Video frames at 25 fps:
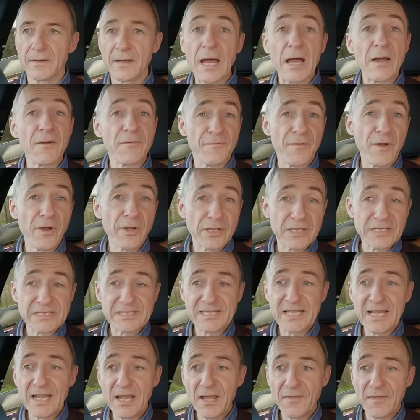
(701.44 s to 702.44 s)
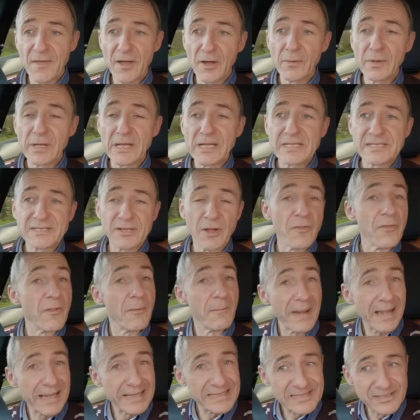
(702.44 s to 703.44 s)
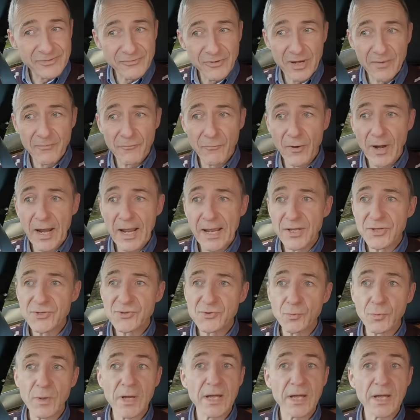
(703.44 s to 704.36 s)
Our focus here though is on the mainstream range,